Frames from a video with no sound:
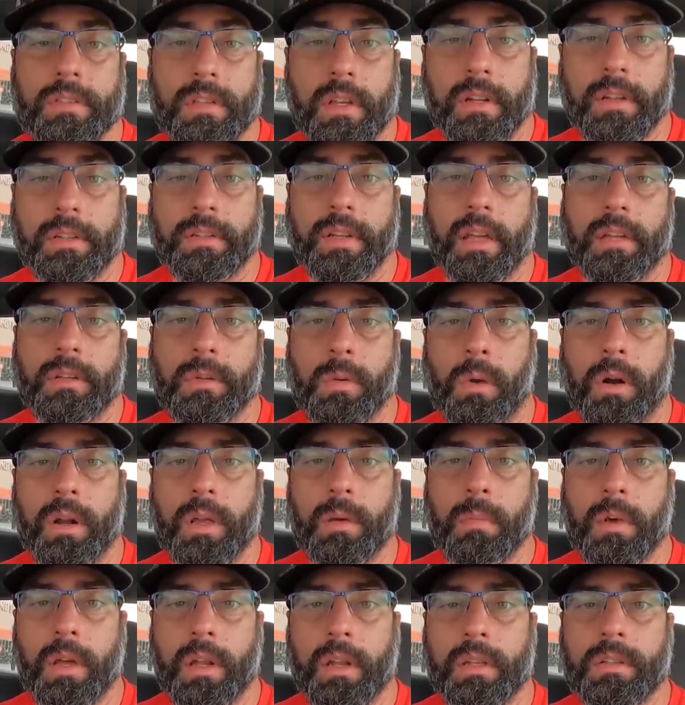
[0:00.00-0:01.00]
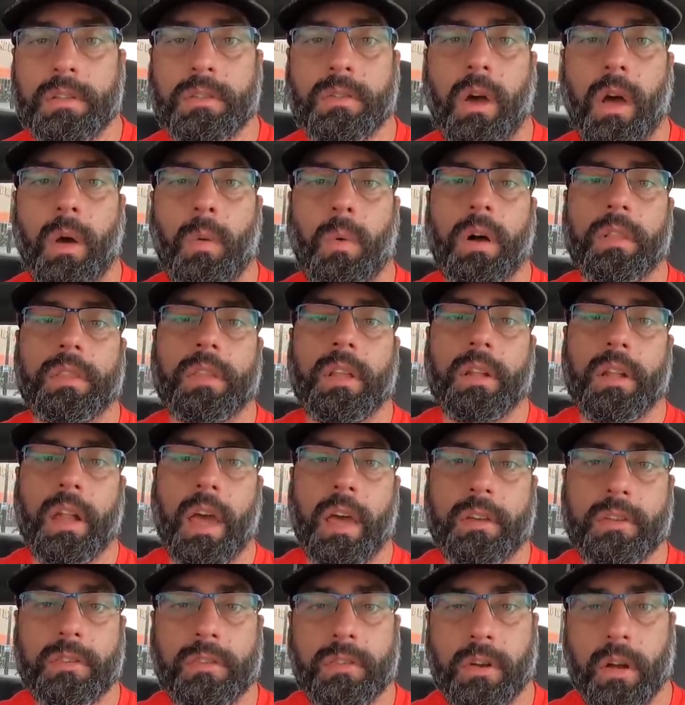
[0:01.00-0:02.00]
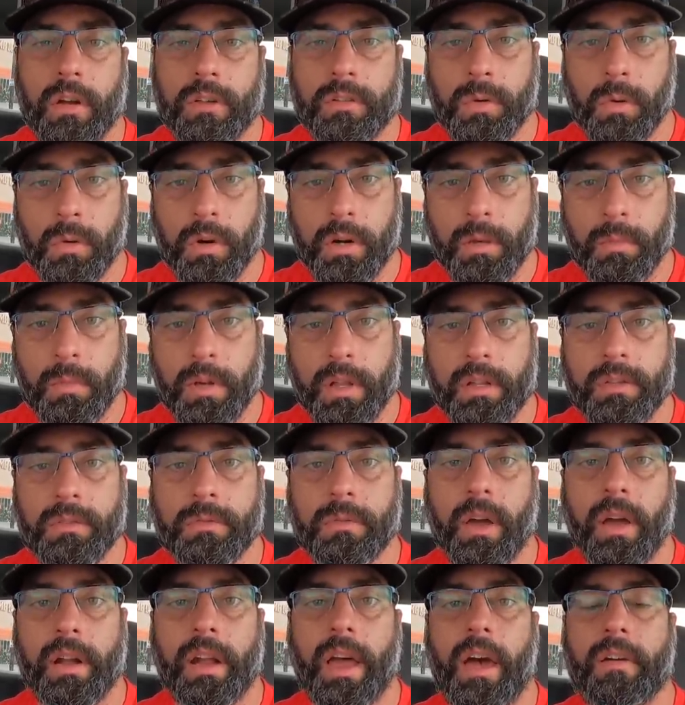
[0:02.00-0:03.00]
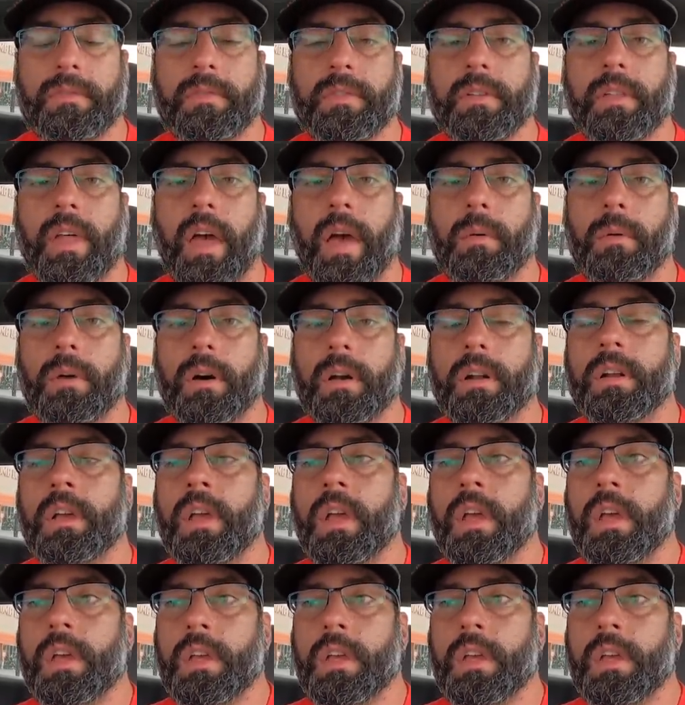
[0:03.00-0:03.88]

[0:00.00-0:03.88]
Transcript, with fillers: it's going to take 20 minutes, so I want the next truck 20 minutes right after that one.